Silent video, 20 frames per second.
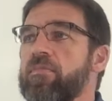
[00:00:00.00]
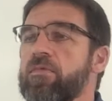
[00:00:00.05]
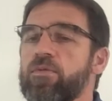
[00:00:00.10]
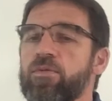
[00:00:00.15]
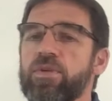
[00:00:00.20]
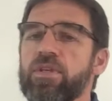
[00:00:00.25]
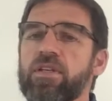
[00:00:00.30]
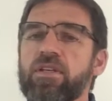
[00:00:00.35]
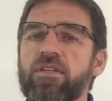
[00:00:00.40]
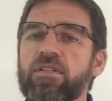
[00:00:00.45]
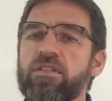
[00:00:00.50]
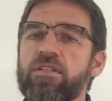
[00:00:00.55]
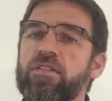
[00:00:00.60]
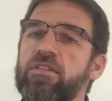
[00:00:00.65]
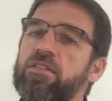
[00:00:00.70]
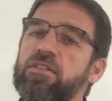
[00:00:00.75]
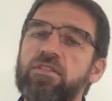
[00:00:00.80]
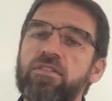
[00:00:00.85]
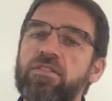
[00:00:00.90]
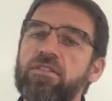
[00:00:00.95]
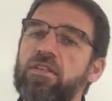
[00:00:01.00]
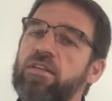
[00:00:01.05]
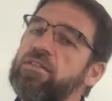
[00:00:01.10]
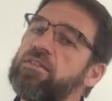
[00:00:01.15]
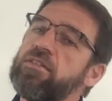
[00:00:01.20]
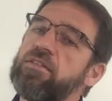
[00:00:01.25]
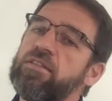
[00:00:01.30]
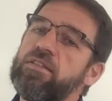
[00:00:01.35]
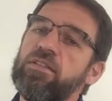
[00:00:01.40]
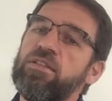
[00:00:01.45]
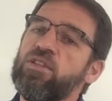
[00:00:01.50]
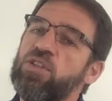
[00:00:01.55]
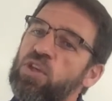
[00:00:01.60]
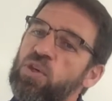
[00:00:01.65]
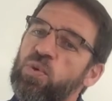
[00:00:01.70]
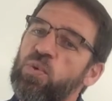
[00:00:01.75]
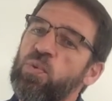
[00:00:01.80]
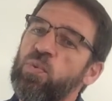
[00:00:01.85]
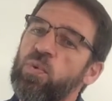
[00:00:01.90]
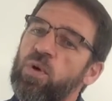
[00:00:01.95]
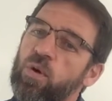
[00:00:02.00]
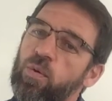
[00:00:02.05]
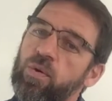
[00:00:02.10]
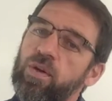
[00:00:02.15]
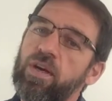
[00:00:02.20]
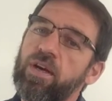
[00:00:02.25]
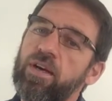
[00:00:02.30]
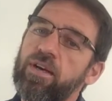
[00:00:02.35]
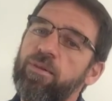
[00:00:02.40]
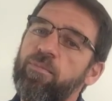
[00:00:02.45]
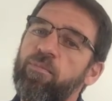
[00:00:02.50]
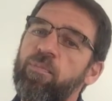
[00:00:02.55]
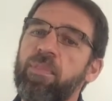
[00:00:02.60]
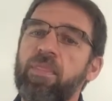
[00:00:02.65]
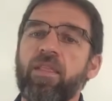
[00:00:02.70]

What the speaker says: Really, it's nothing new, okay?